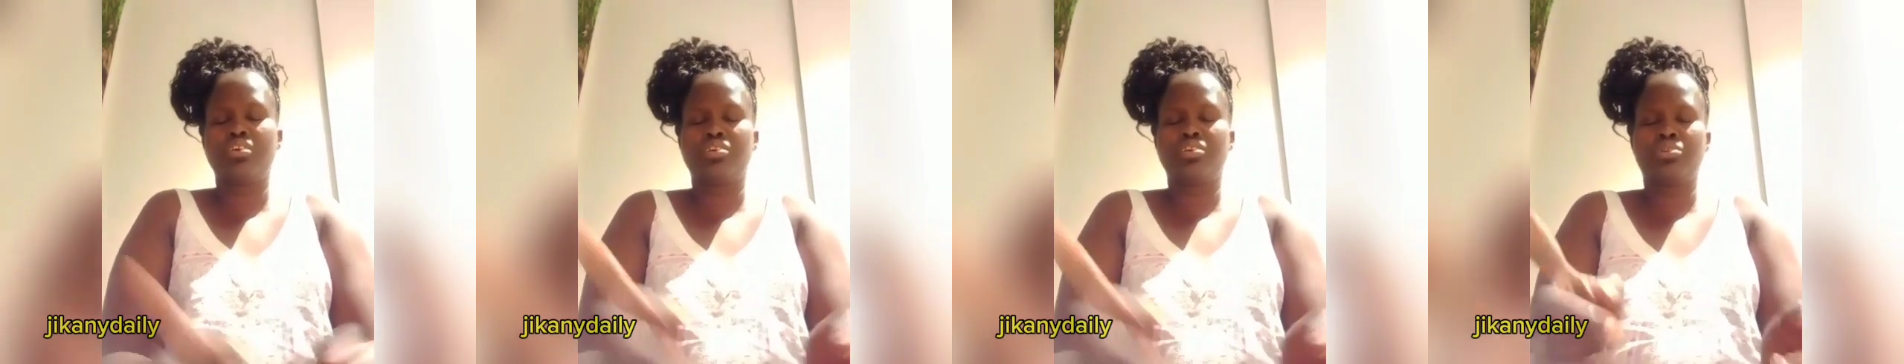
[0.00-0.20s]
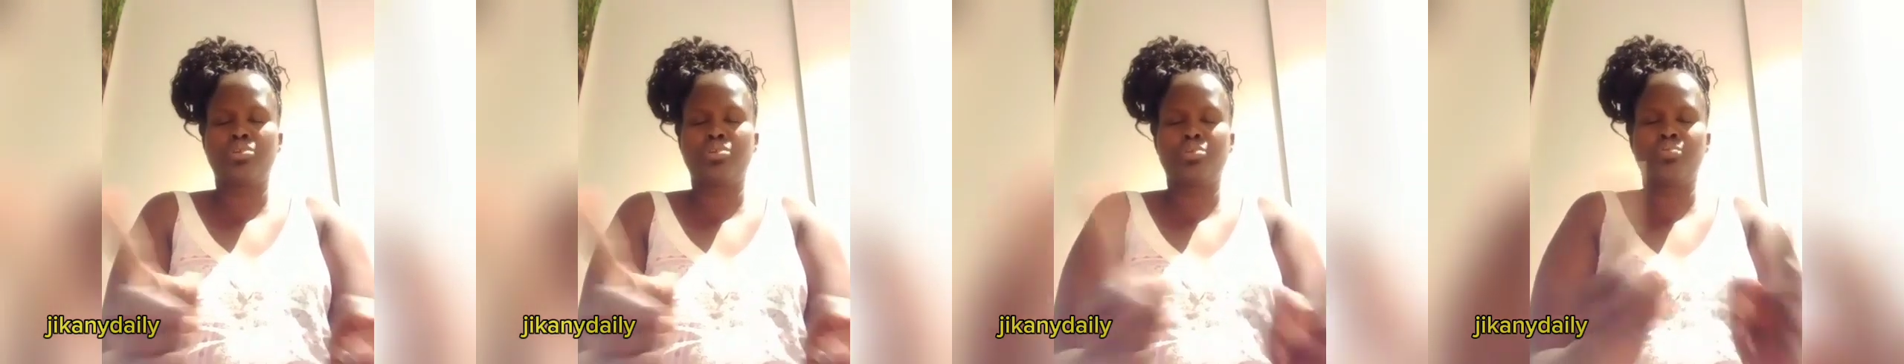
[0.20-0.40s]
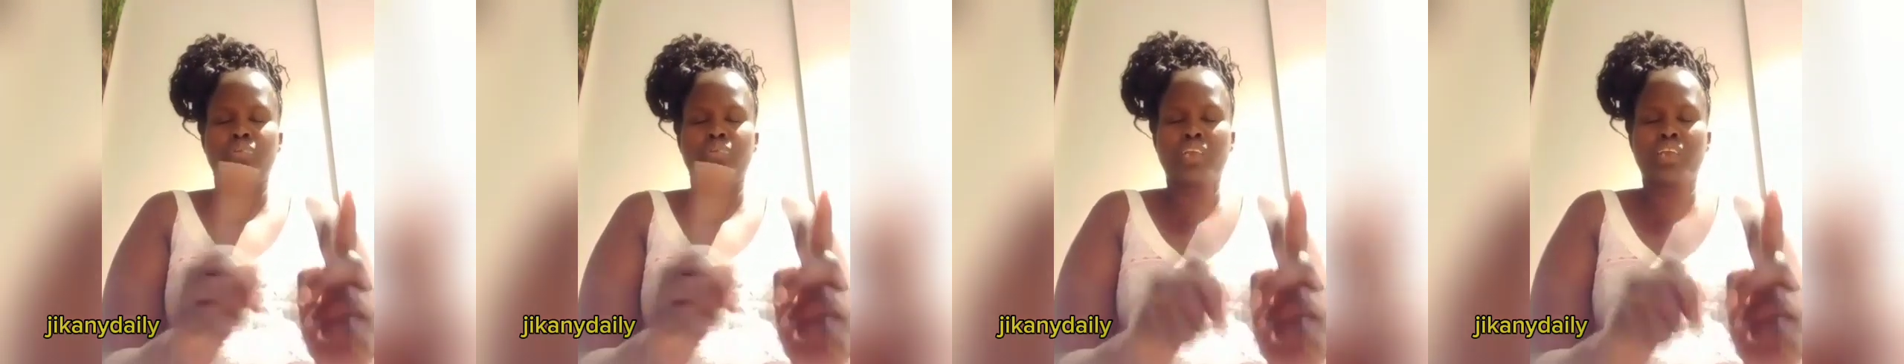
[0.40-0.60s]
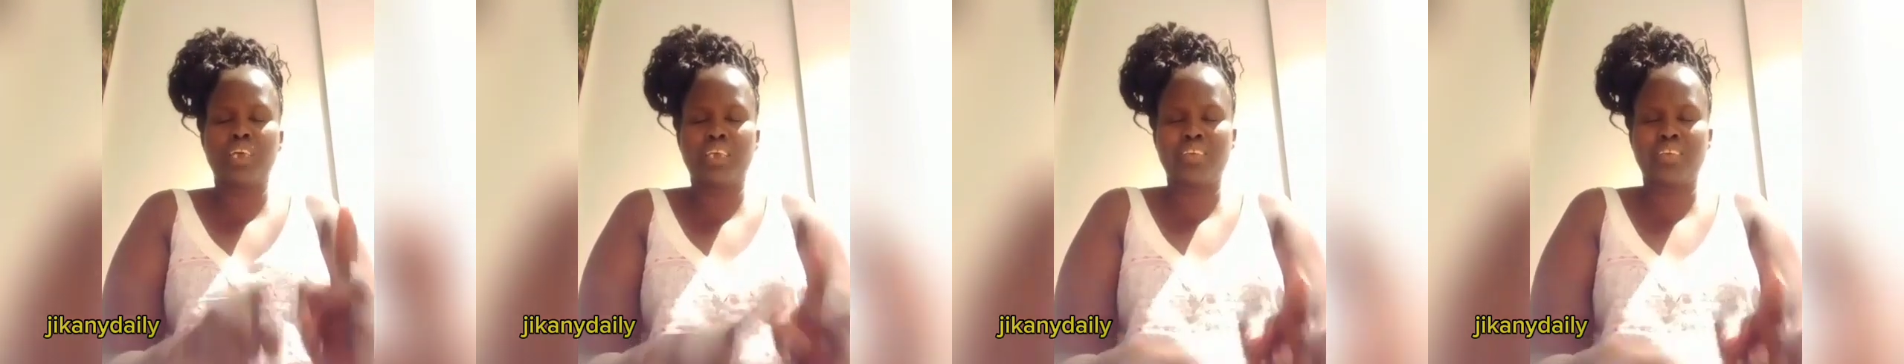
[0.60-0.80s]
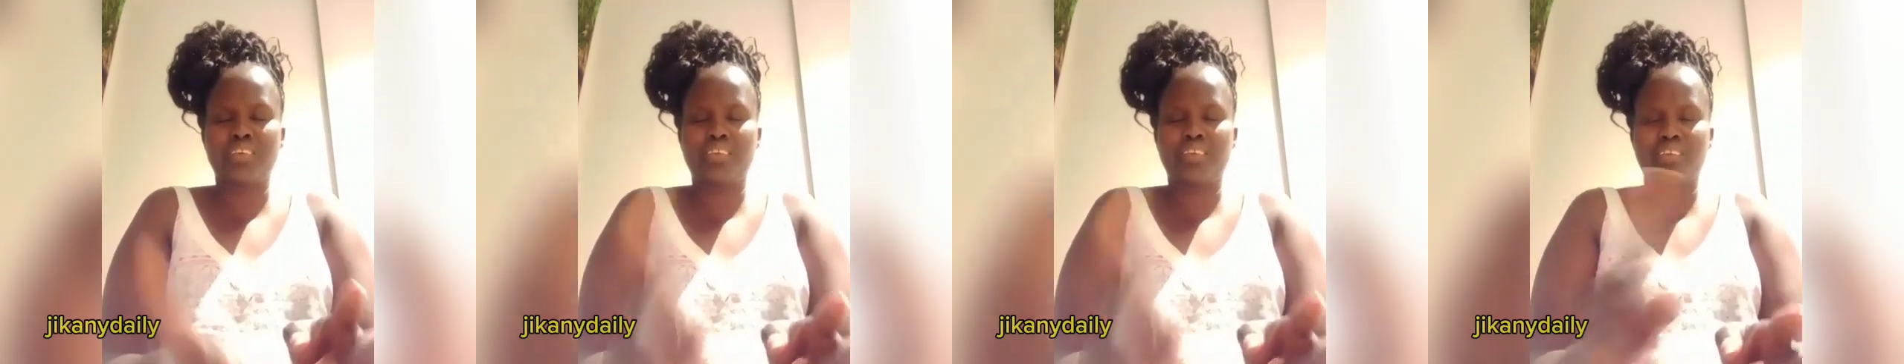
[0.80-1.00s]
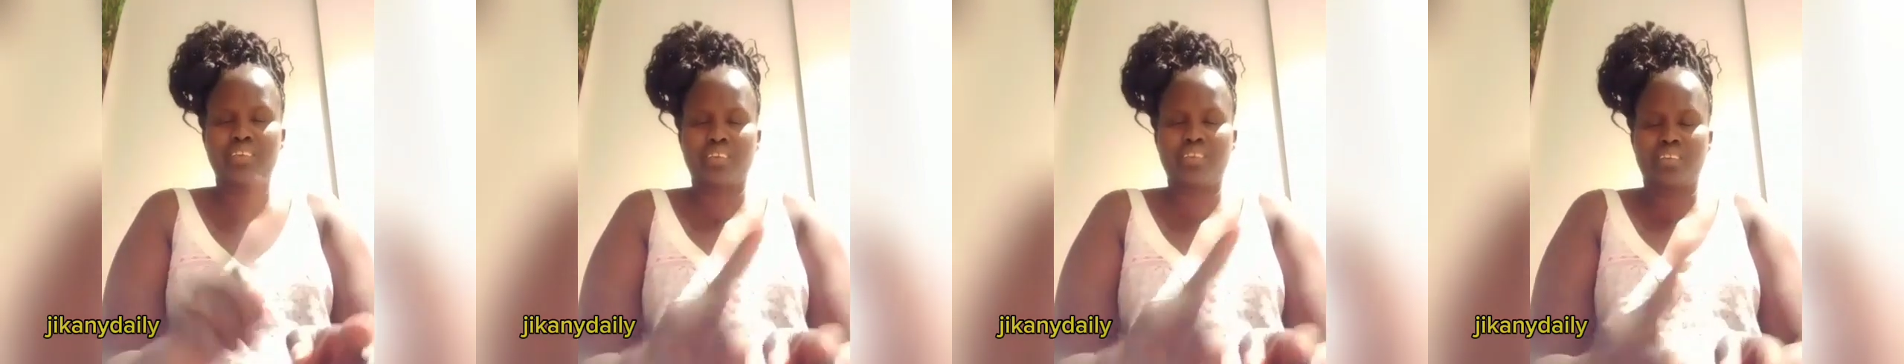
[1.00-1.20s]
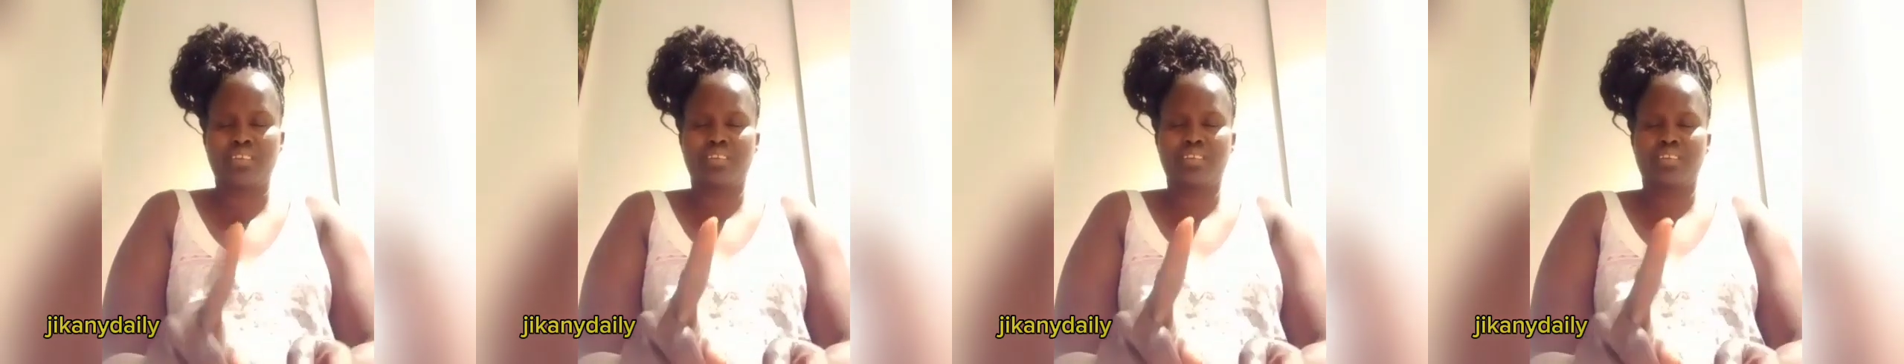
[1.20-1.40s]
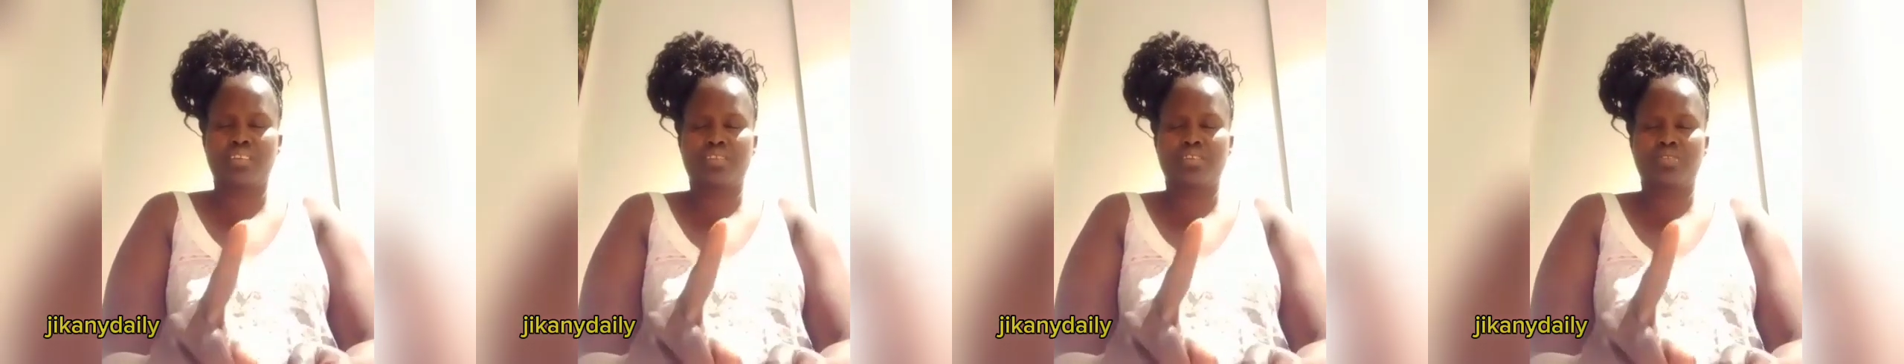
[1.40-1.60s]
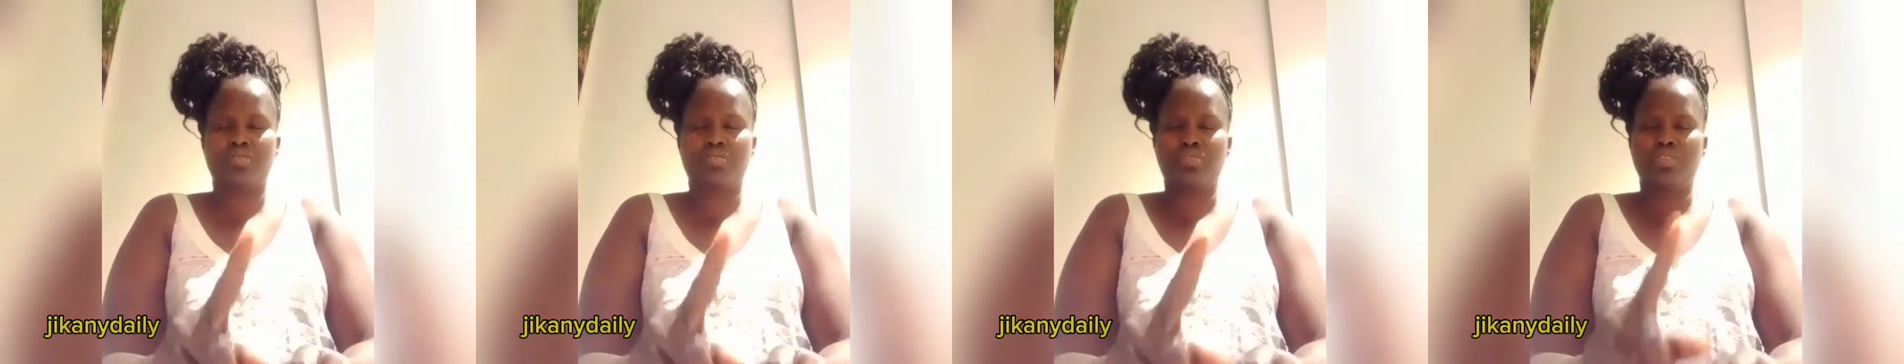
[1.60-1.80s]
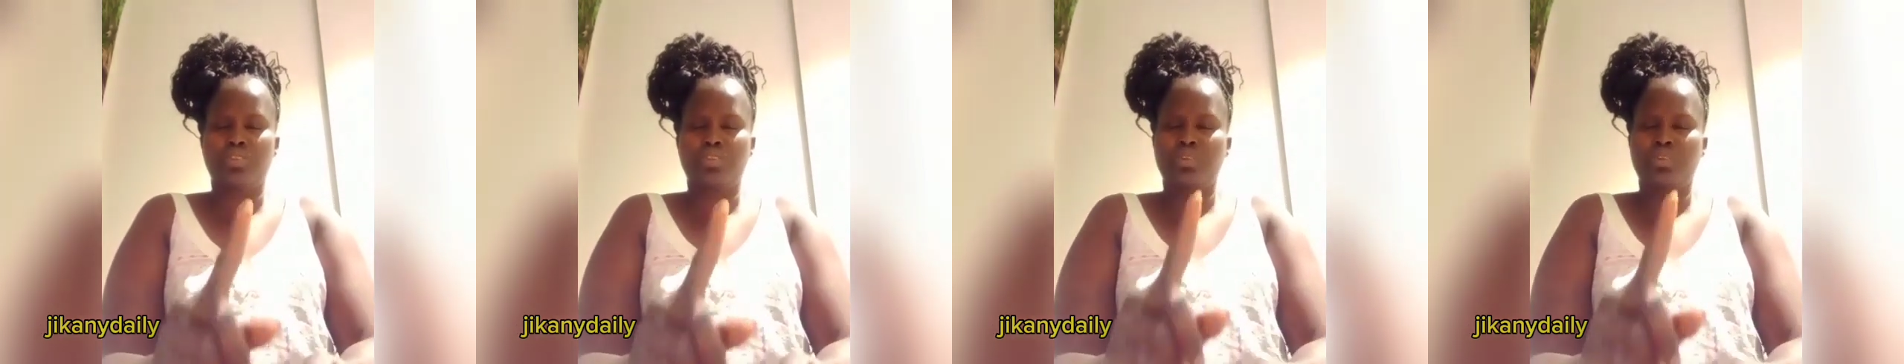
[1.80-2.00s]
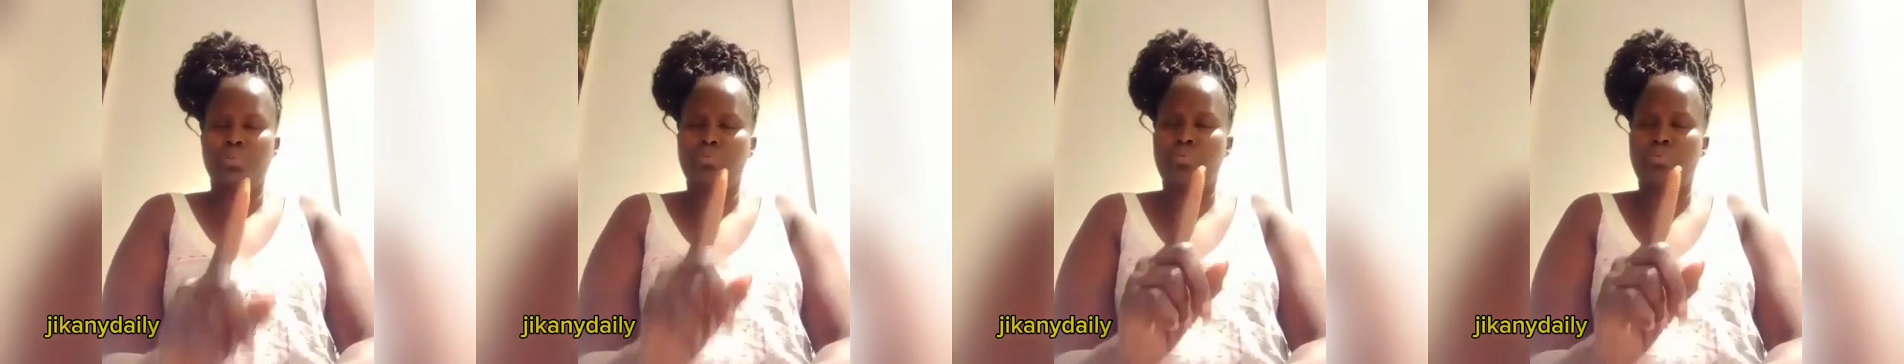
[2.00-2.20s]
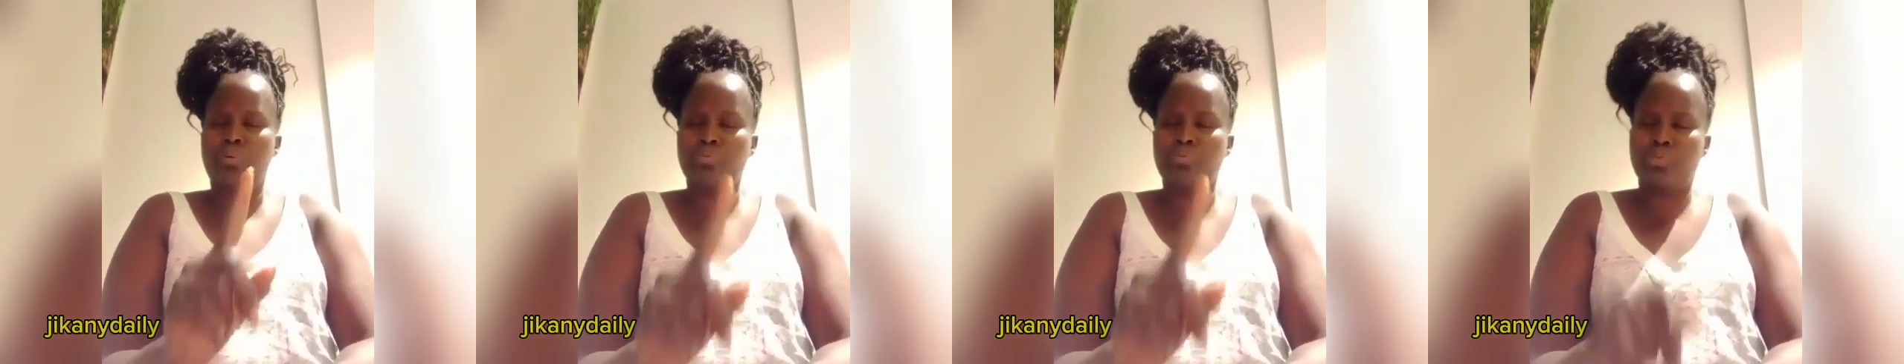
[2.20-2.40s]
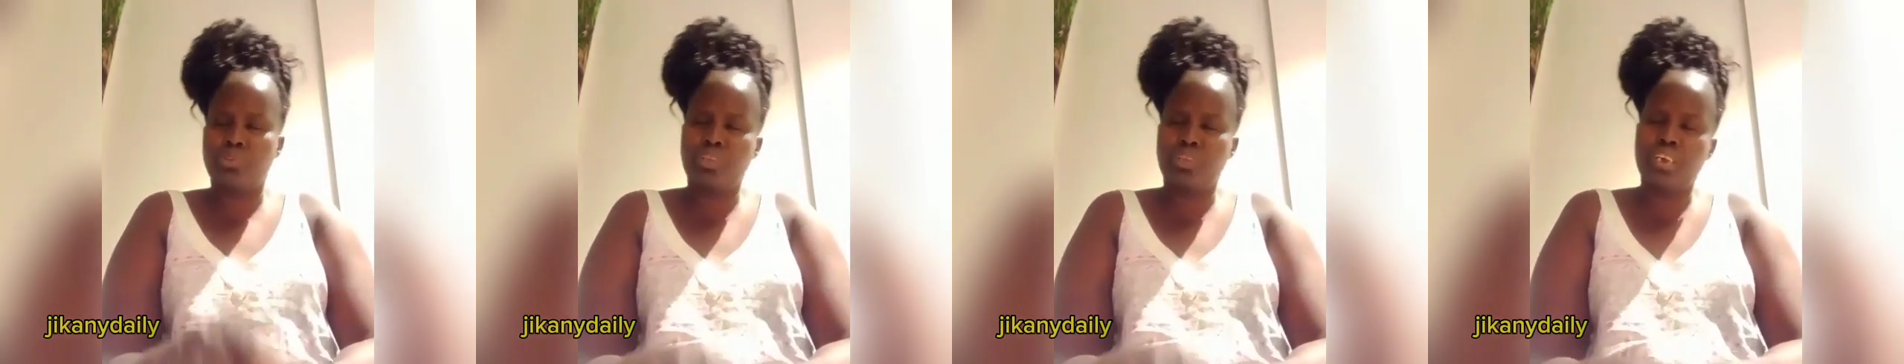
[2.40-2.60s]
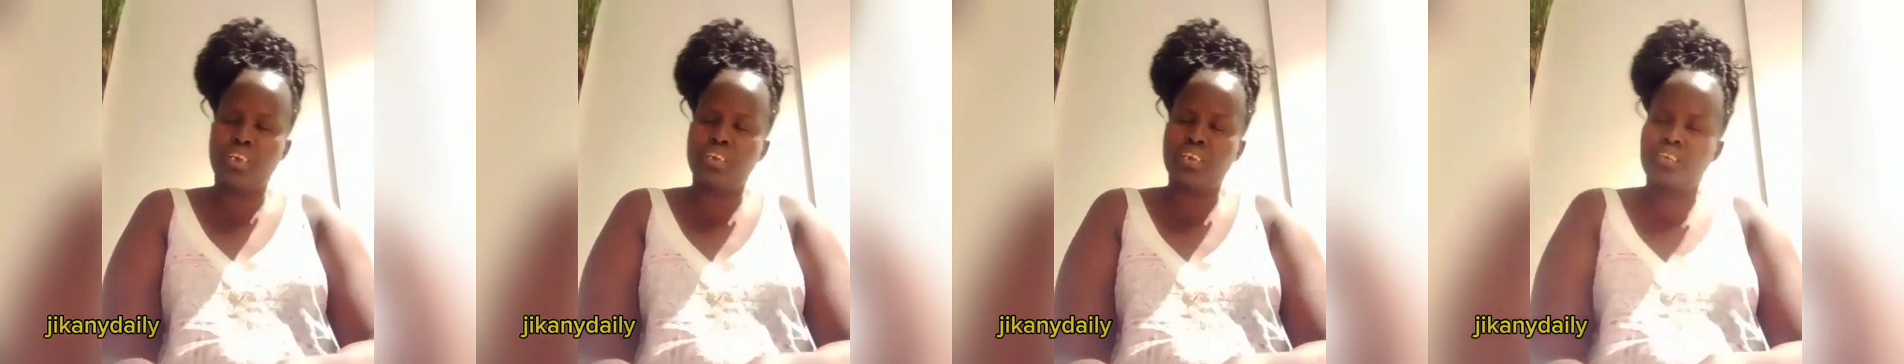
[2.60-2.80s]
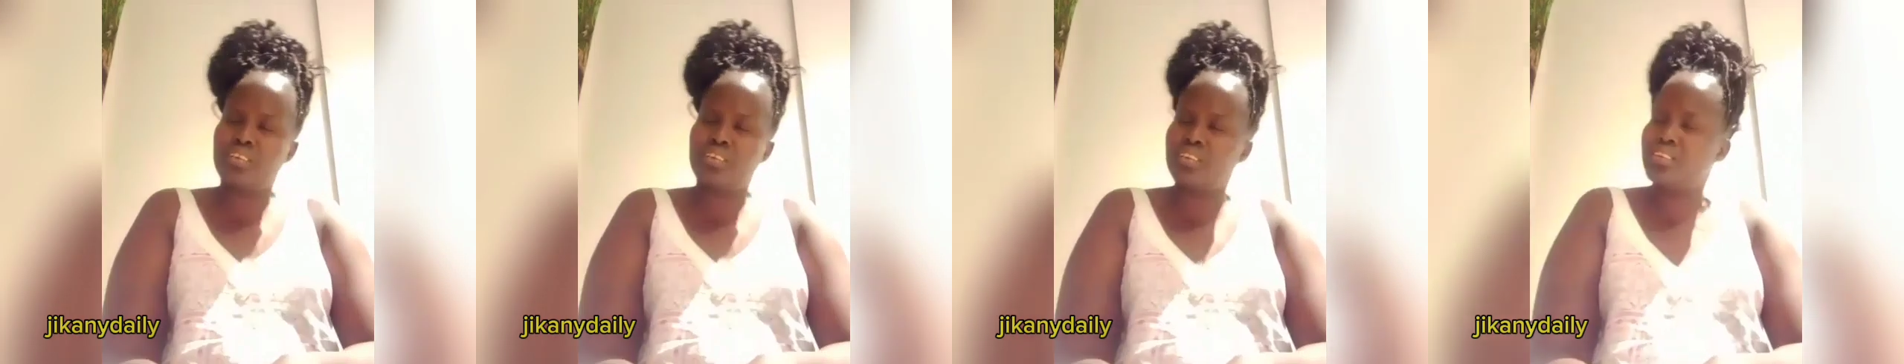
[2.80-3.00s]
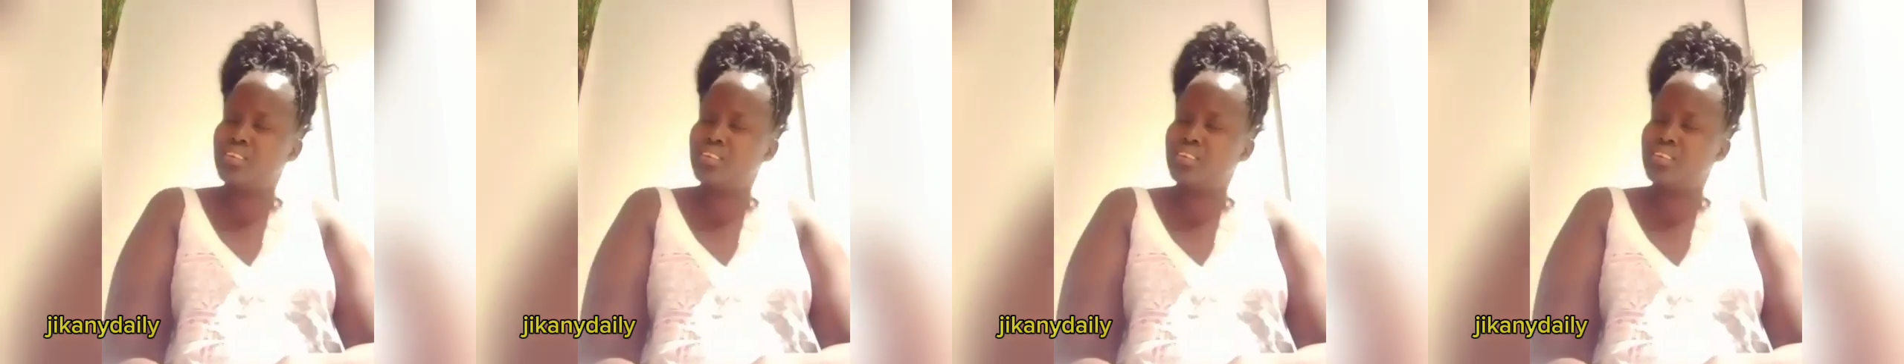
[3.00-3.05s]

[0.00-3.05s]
So please, from today's,